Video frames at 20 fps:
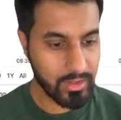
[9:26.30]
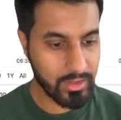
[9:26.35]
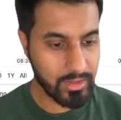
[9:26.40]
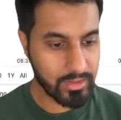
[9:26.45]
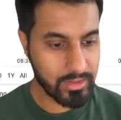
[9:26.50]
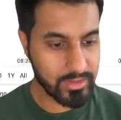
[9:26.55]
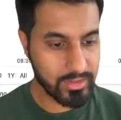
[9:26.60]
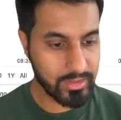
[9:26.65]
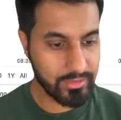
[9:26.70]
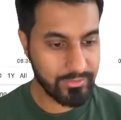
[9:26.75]

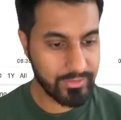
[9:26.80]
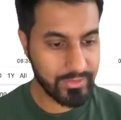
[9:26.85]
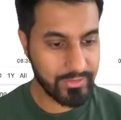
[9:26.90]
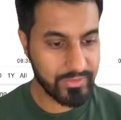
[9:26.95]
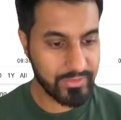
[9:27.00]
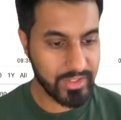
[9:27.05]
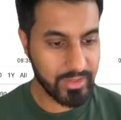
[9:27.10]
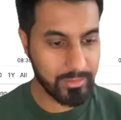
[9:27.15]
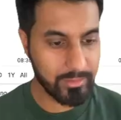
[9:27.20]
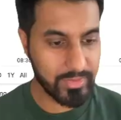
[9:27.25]

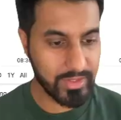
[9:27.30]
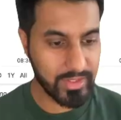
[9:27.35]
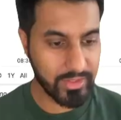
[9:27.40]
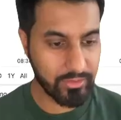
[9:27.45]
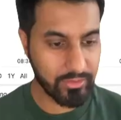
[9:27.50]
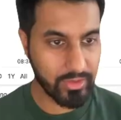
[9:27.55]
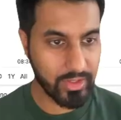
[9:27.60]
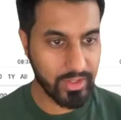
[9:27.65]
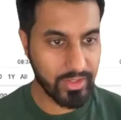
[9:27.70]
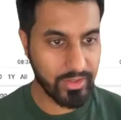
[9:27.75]
10:15 being
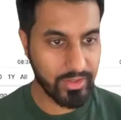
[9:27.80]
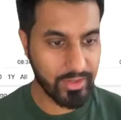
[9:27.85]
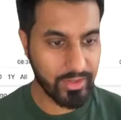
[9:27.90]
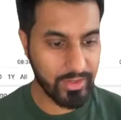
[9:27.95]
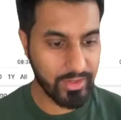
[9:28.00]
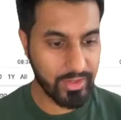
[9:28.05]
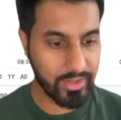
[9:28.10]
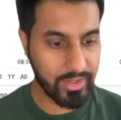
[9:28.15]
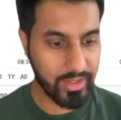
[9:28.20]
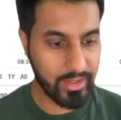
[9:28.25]
right
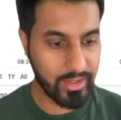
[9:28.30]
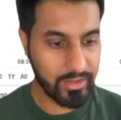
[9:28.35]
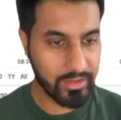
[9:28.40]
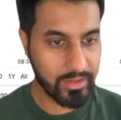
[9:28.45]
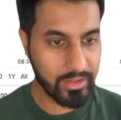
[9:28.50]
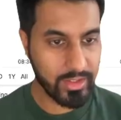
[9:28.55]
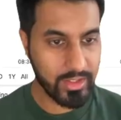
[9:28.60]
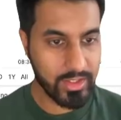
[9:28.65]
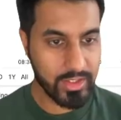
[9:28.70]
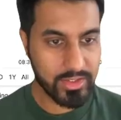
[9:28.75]
there.
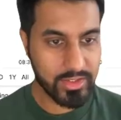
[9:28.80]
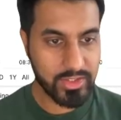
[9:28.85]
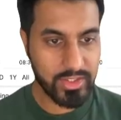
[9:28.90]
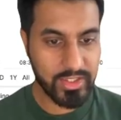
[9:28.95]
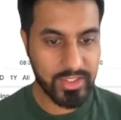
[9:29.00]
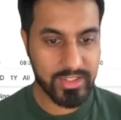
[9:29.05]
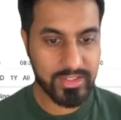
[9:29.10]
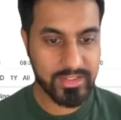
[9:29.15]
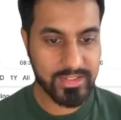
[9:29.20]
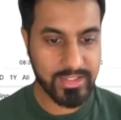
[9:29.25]
So you
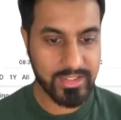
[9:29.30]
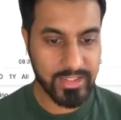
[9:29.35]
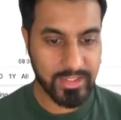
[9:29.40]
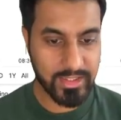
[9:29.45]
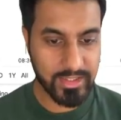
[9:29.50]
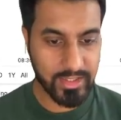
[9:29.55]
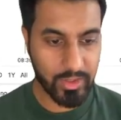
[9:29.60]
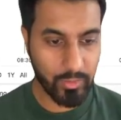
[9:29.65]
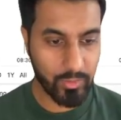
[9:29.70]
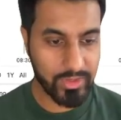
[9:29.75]
can see
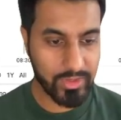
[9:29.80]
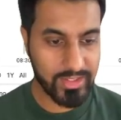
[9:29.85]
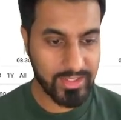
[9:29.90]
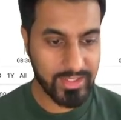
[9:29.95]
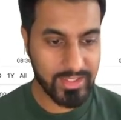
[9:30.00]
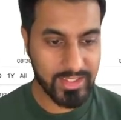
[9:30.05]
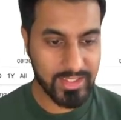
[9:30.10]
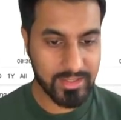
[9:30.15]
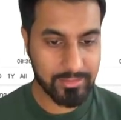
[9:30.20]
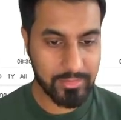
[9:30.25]
that
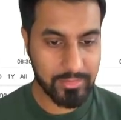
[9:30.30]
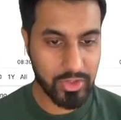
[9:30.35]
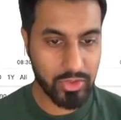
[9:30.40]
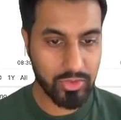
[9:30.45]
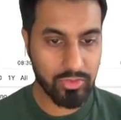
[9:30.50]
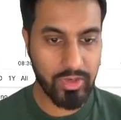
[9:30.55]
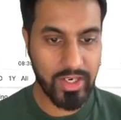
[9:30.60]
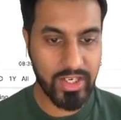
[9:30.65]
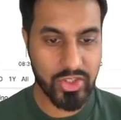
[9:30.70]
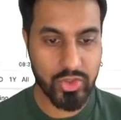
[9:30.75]
within this blue
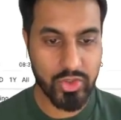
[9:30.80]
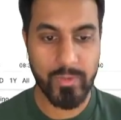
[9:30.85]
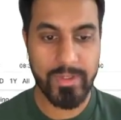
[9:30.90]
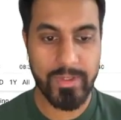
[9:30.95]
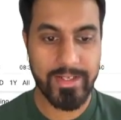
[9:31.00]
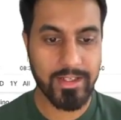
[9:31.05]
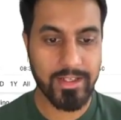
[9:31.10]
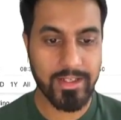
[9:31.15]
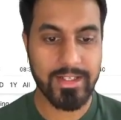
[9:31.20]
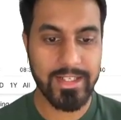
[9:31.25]
range, we
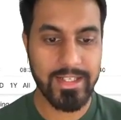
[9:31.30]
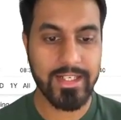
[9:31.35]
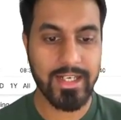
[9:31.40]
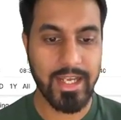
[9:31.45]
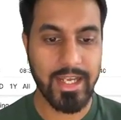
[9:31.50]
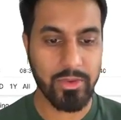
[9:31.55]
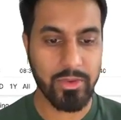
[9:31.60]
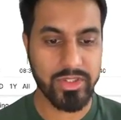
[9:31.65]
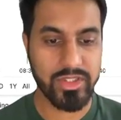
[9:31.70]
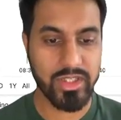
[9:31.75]
are in
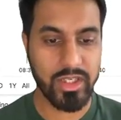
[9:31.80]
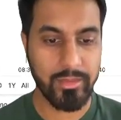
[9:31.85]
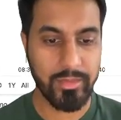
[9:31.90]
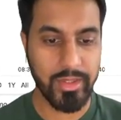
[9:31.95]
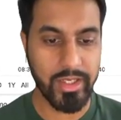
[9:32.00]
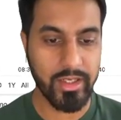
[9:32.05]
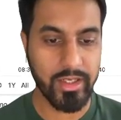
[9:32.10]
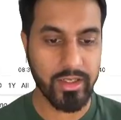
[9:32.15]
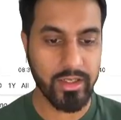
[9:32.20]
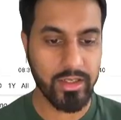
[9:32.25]
our
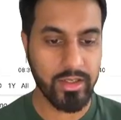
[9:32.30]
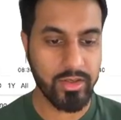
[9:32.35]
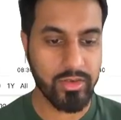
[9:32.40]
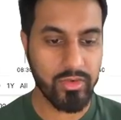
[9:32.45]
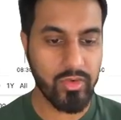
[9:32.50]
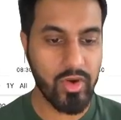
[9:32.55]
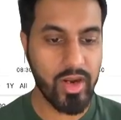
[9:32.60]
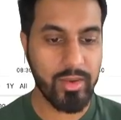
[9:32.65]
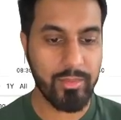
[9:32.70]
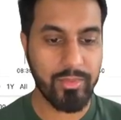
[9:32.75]
timing,
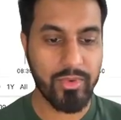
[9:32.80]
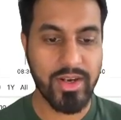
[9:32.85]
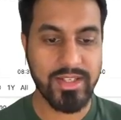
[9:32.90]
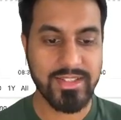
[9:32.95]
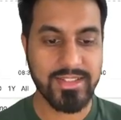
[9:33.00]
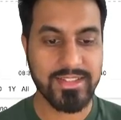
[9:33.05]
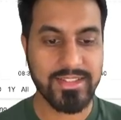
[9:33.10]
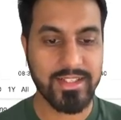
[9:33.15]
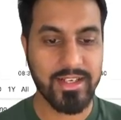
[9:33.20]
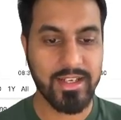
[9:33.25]
right? Price
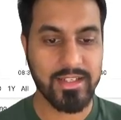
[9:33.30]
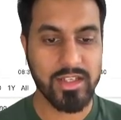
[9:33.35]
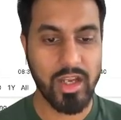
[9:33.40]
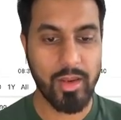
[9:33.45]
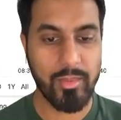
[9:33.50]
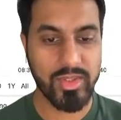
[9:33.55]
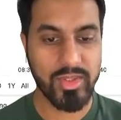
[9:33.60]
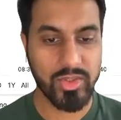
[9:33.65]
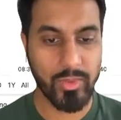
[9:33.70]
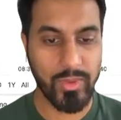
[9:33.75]
is in our
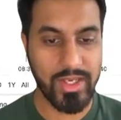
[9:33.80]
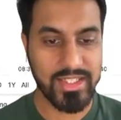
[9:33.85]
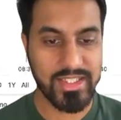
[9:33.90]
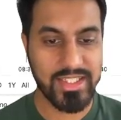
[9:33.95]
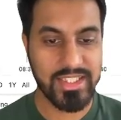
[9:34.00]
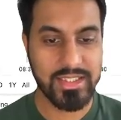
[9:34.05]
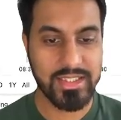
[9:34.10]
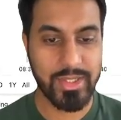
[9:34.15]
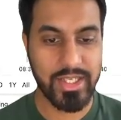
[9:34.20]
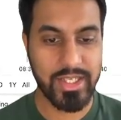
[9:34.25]
timing, so we're
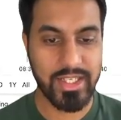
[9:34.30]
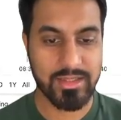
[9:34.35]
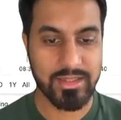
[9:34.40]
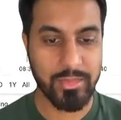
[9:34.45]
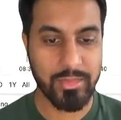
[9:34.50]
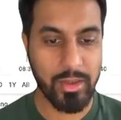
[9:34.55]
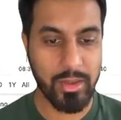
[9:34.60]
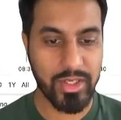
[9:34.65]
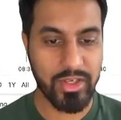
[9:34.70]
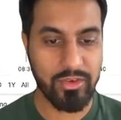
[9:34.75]
anticipating a
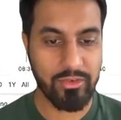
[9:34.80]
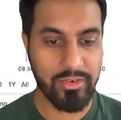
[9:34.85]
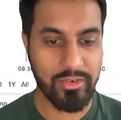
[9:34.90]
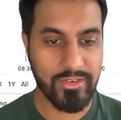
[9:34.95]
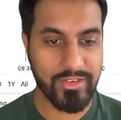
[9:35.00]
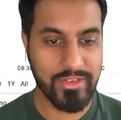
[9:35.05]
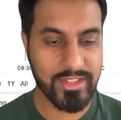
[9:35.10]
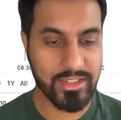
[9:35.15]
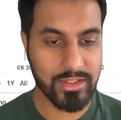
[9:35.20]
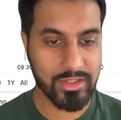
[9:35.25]
smart money
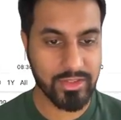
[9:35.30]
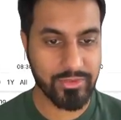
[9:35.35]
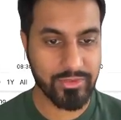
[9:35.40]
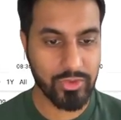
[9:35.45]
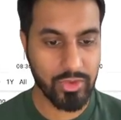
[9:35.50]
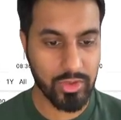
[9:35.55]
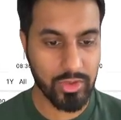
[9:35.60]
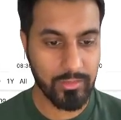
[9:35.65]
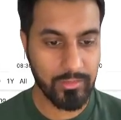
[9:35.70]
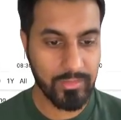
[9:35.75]
reversal to
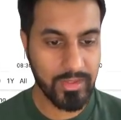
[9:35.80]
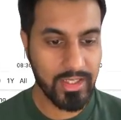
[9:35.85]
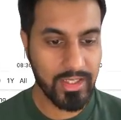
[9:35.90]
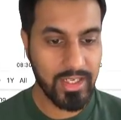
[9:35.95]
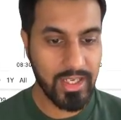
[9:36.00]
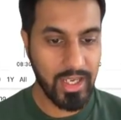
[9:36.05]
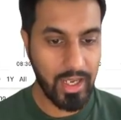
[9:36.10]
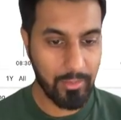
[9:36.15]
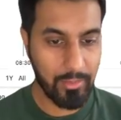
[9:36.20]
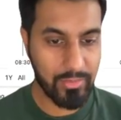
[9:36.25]
form
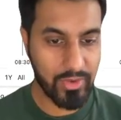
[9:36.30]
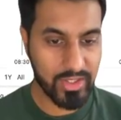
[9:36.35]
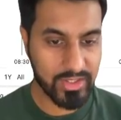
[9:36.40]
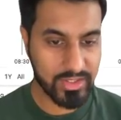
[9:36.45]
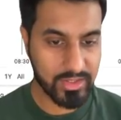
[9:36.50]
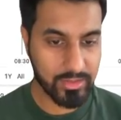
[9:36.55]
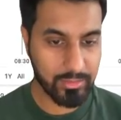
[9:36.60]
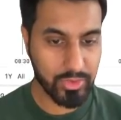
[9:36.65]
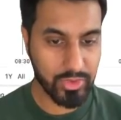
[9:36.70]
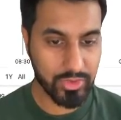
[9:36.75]
and price
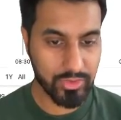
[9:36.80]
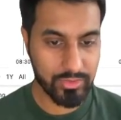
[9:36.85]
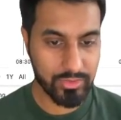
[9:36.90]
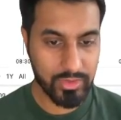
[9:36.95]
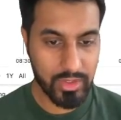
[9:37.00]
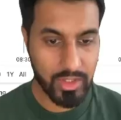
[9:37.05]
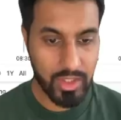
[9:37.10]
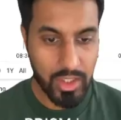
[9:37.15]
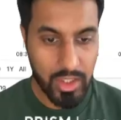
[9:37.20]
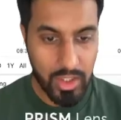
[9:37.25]
to move.
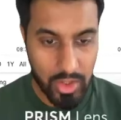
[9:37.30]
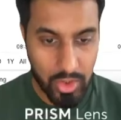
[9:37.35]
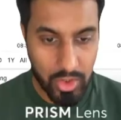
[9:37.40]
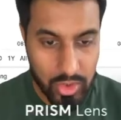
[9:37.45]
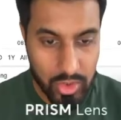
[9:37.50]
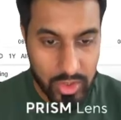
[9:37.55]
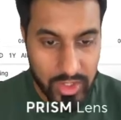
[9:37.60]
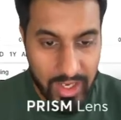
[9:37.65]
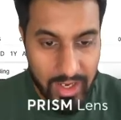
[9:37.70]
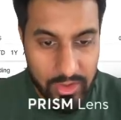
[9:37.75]

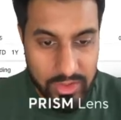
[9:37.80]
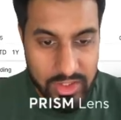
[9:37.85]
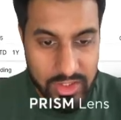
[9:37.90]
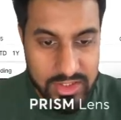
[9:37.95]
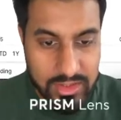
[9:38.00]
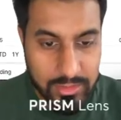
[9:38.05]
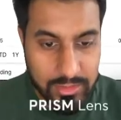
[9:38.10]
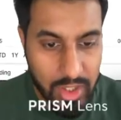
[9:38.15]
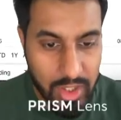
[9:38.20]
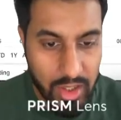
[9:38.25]
Look how the
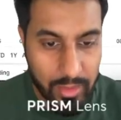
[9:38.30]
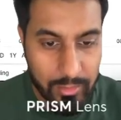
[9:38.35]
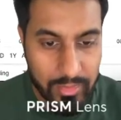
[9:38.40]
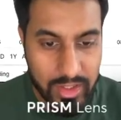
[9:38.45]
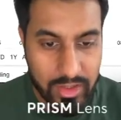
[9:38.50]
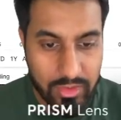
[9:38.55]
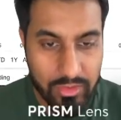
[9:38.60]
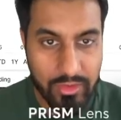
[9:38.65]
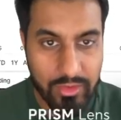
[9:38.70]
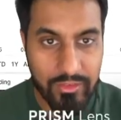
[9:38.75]
smart
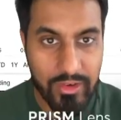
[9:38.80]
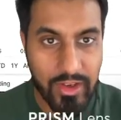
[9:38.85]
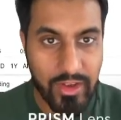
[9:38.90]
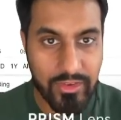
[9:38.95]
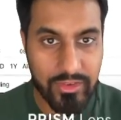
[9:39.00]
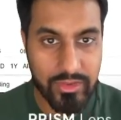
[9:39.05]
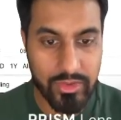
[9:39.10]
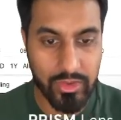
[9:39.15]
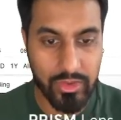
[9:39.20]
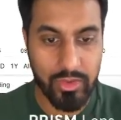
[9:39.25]
money
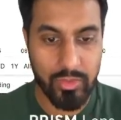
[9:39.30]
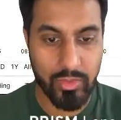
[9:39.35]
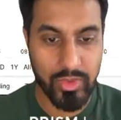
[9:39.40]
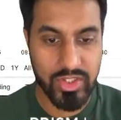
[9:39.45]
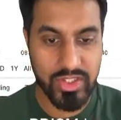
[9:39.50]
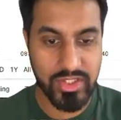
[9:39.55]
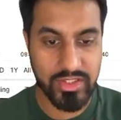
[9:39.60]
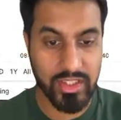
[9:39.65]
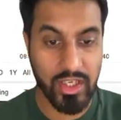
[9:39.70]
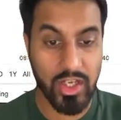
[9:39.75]
reversal, which
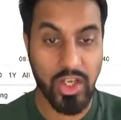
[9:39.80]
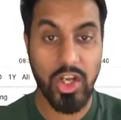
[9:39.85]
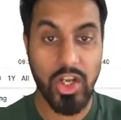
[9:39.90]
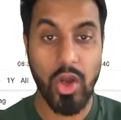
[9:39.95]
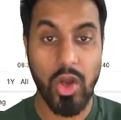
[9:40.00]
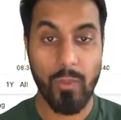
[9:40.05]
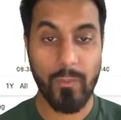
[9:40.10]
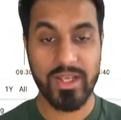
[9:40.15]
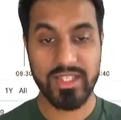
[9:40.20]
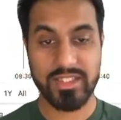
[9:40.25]
is the
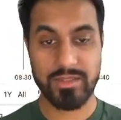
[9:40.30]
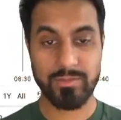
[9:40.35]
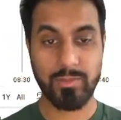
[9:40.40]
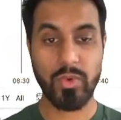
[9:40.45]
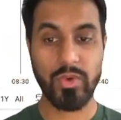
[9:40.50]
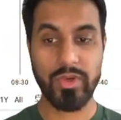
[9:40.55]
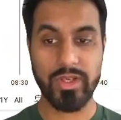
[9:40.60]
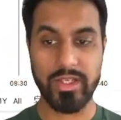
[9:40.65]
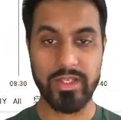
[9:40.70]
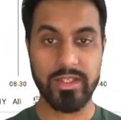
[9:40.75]
lowest
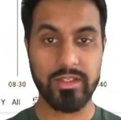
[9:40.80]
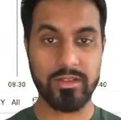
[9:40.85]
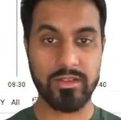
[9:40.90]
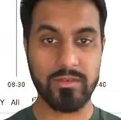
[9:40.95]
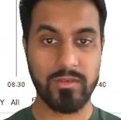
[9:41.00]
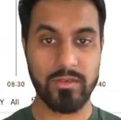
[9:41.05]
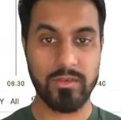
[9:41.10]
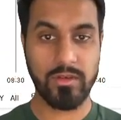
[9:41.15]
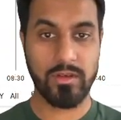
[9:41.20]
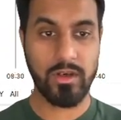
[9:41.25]
point
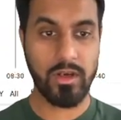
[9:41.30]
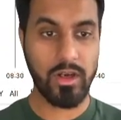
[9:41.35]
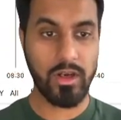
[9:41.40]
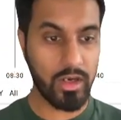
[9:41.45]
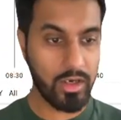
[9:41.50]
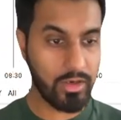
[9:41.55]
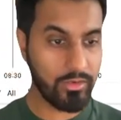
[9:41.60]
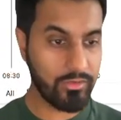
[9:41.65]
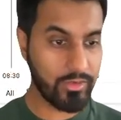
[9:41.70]
of a